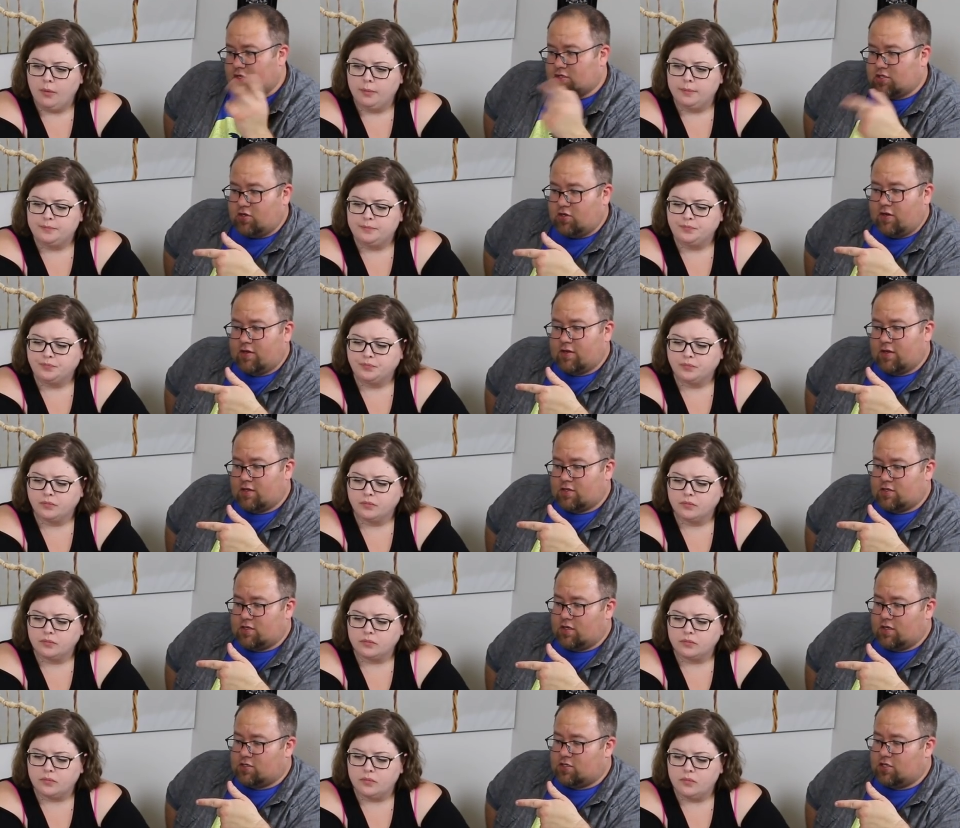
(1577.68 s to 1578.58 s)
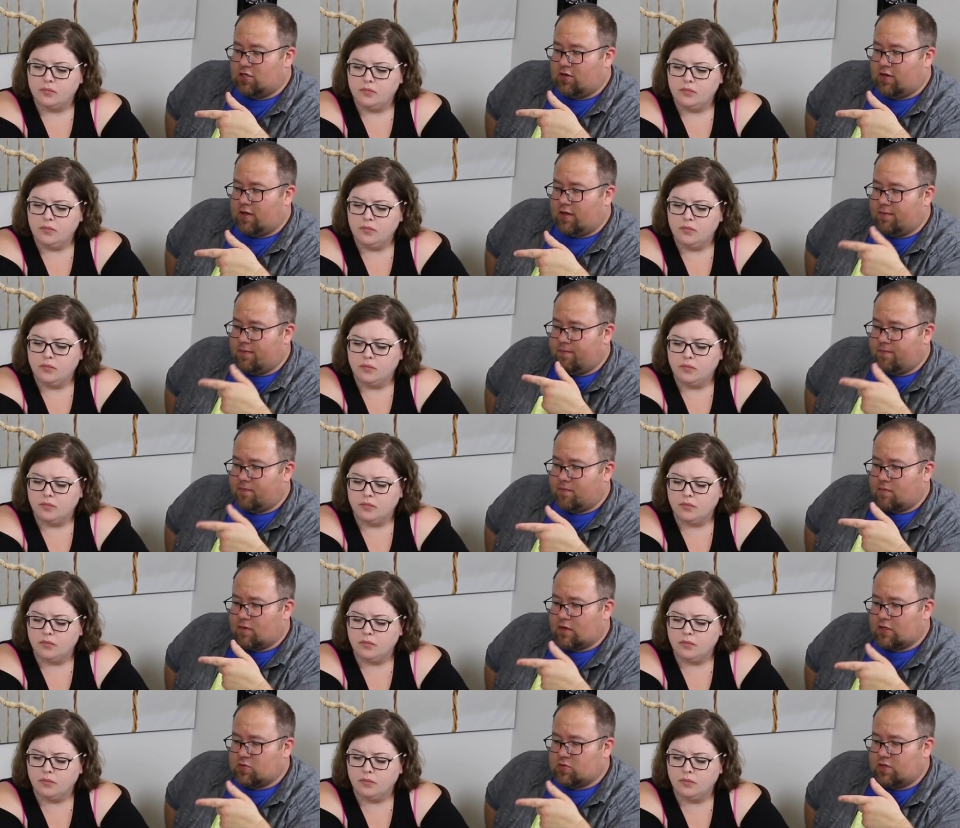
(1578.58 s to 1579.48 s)
Speaker 1: The chili, the, the chili,
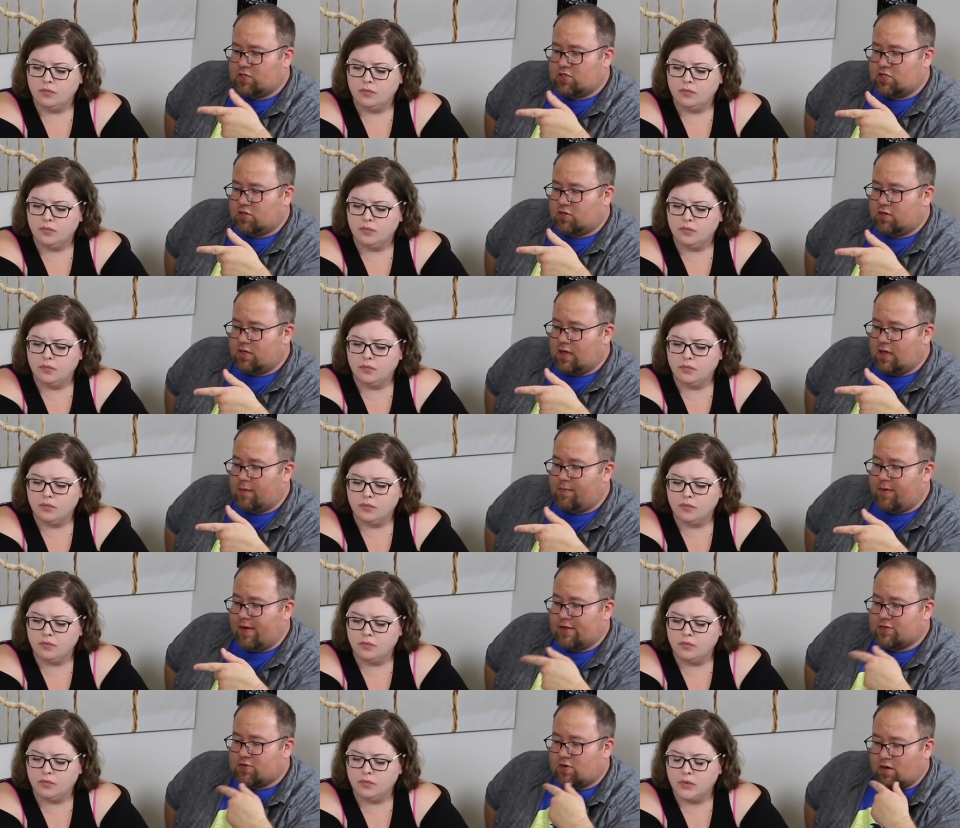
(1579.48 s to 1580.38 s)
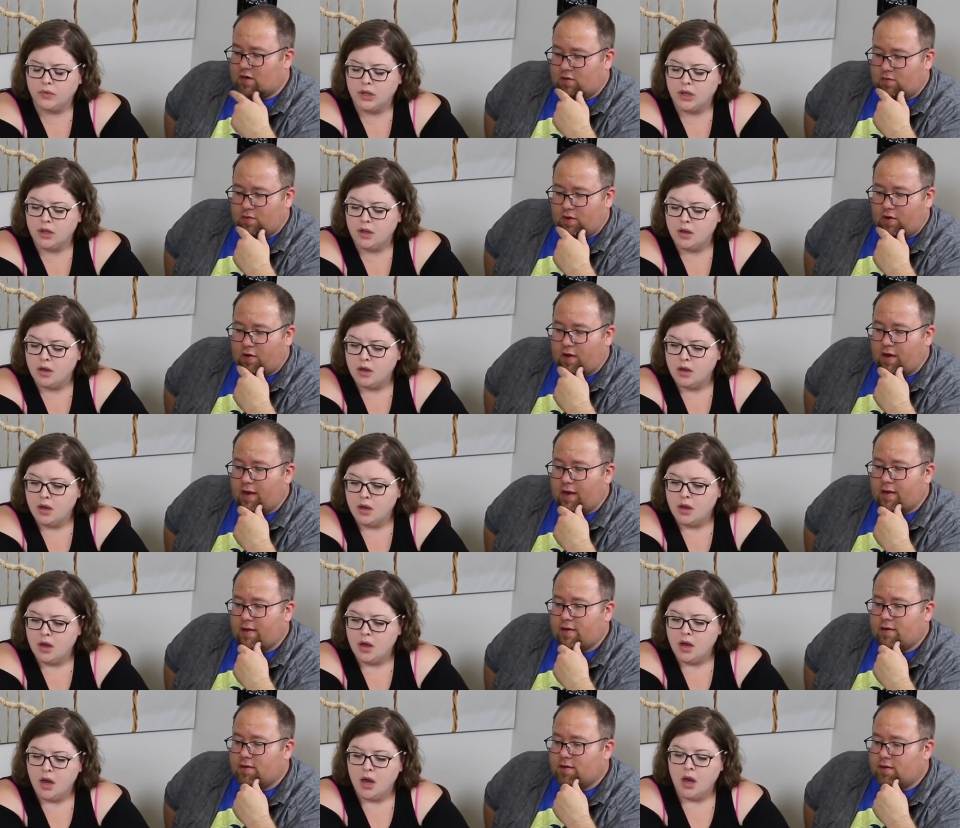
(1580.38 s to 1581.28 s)
sweet chili uh, peanuts were, were
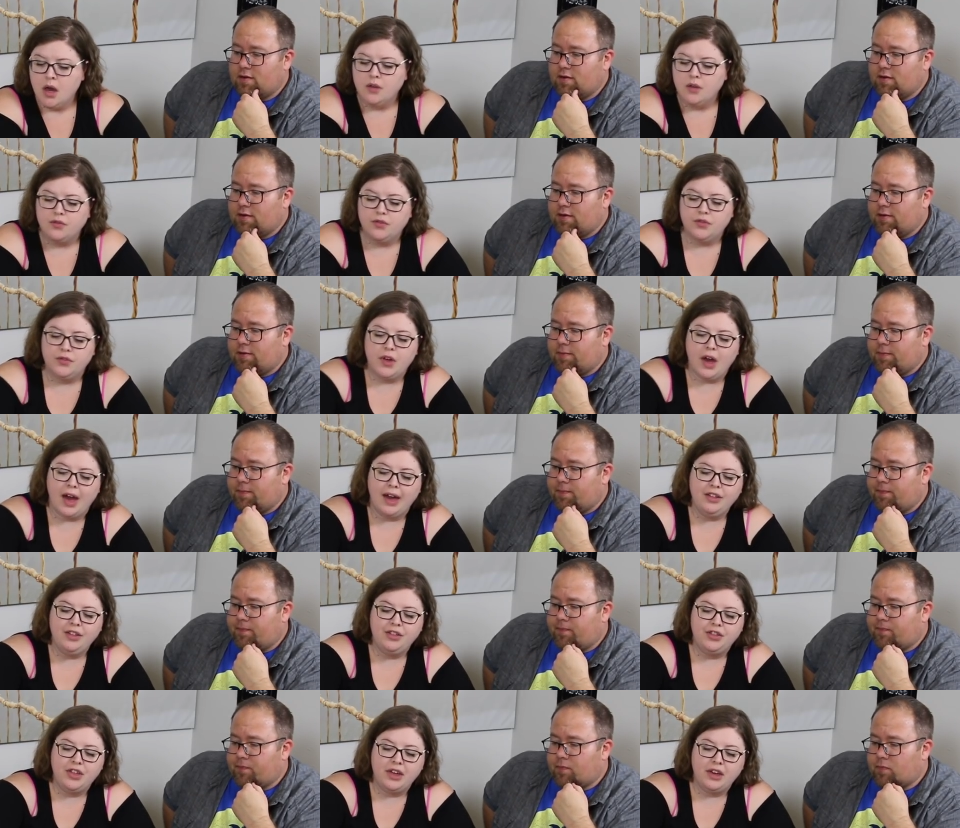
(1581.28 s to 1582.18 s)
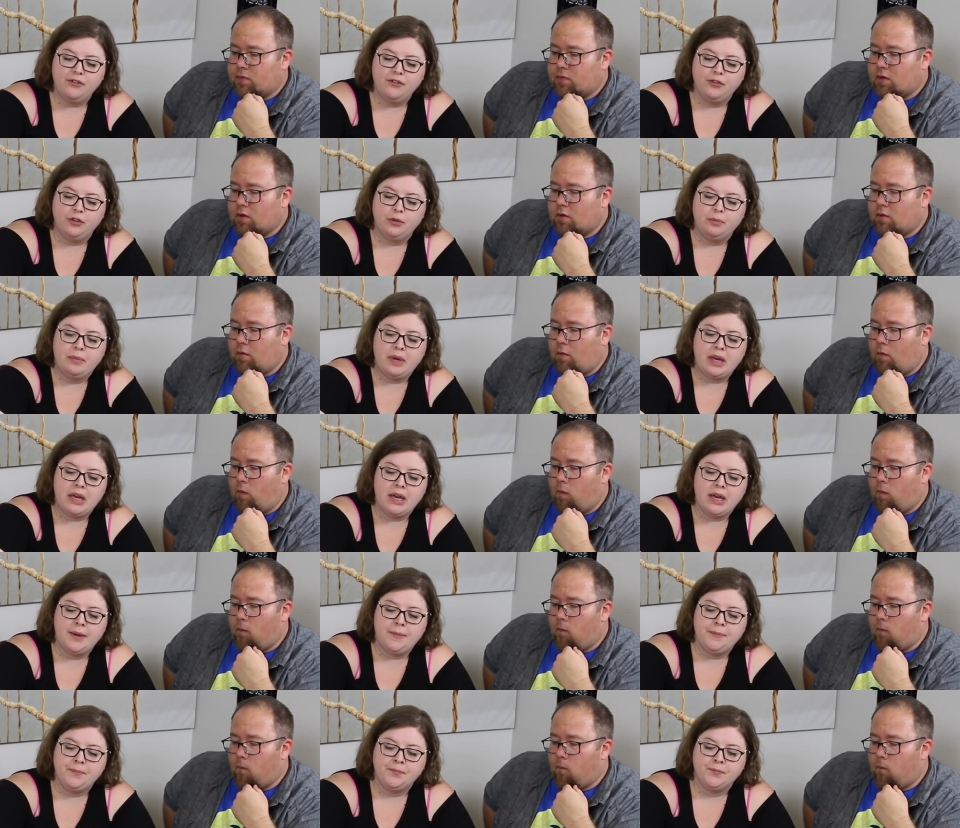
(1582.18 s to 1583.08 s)
great.
Speaker 2: I think for
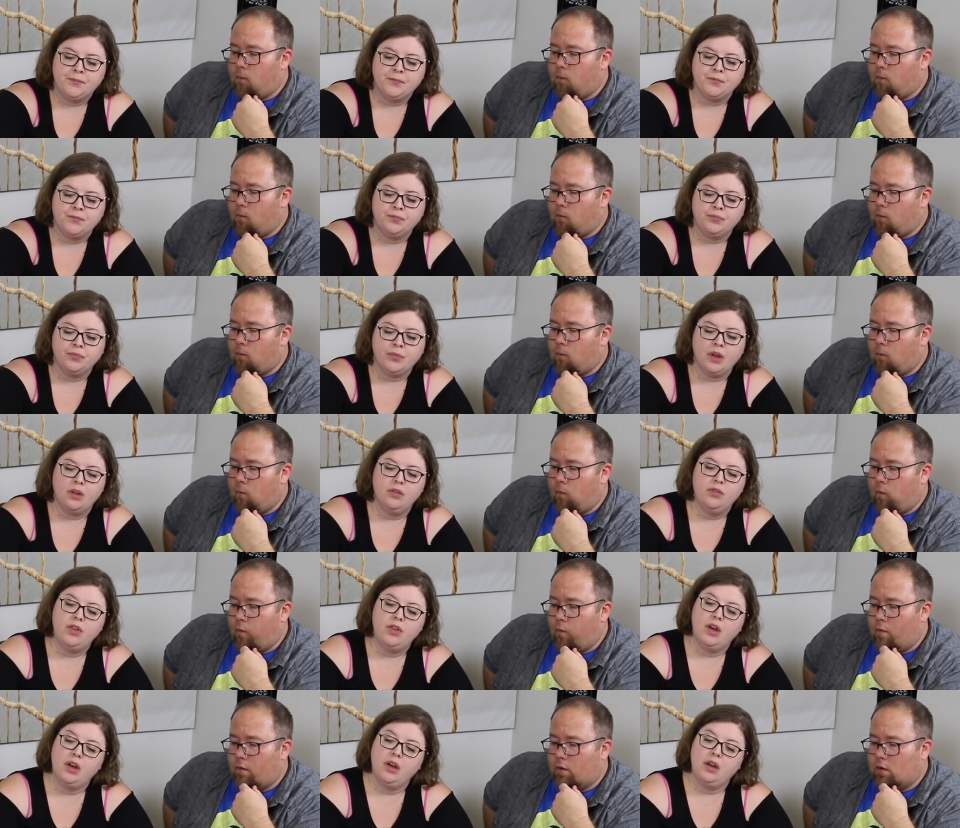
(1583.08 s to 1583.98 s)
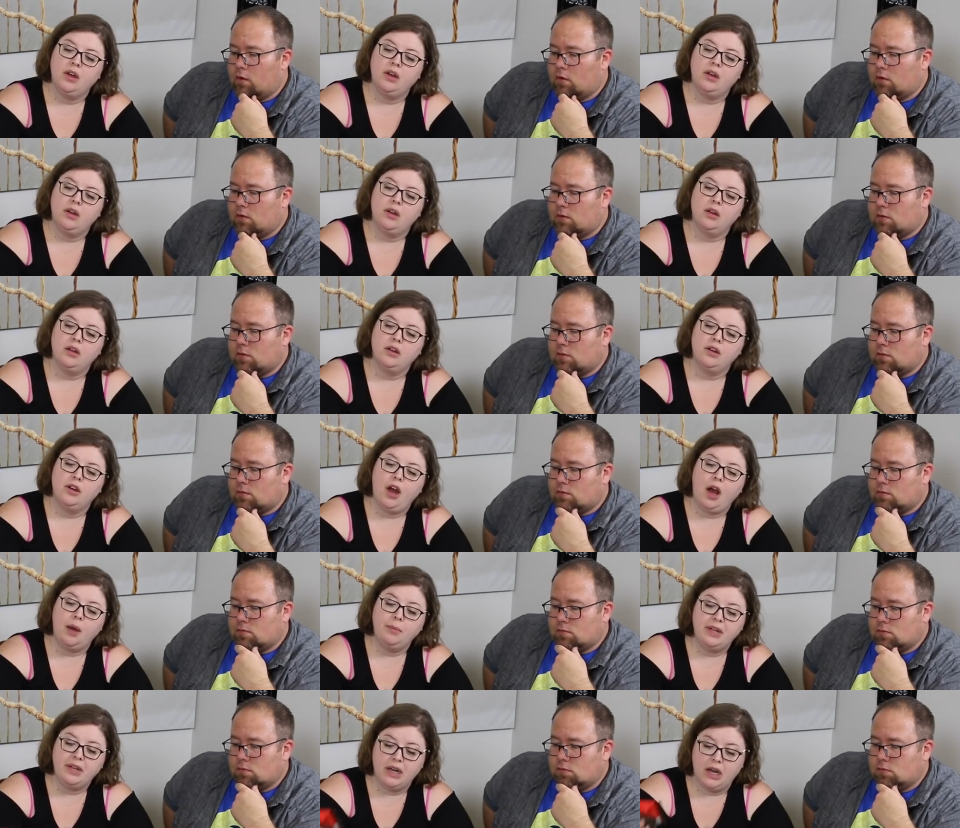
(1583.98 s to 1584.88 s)
me, the
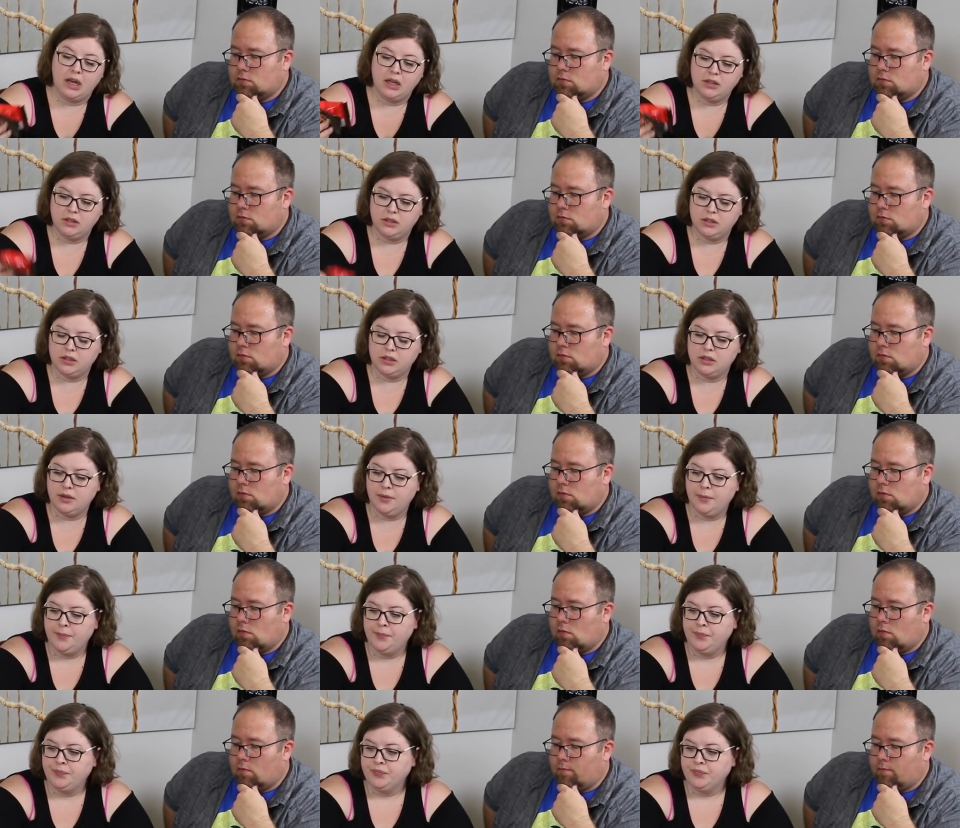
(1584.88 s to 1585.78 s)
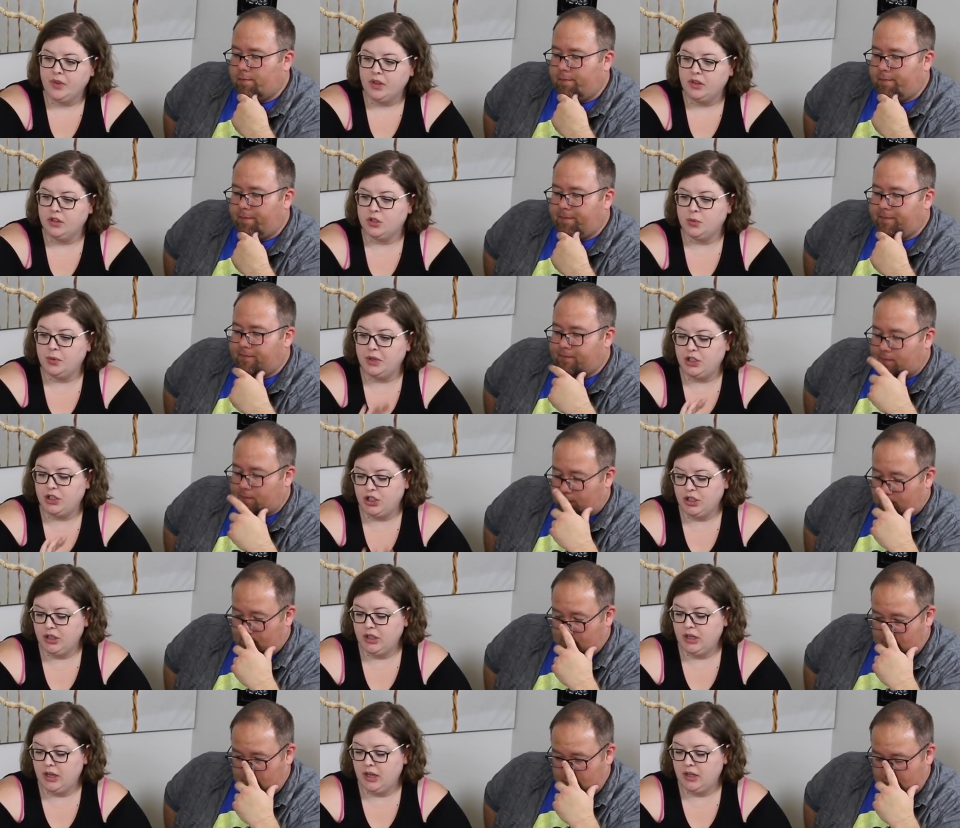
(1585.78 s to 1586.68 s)
Nobby nuts, the sweet
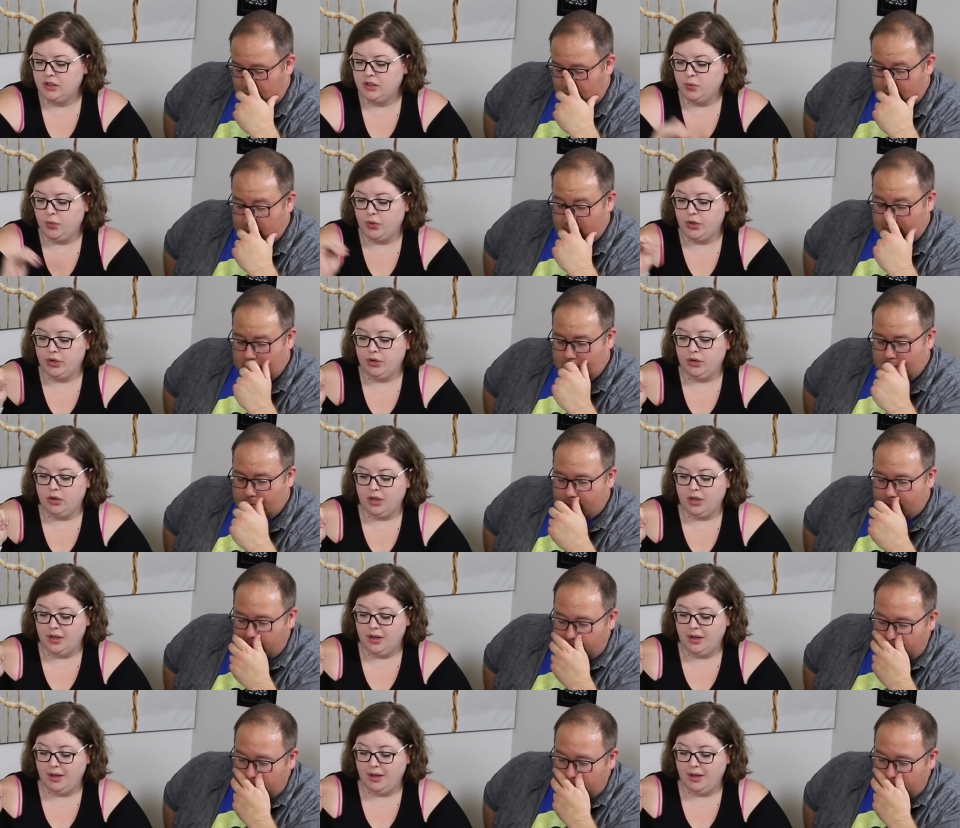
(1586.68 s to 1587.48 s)
chili nuts were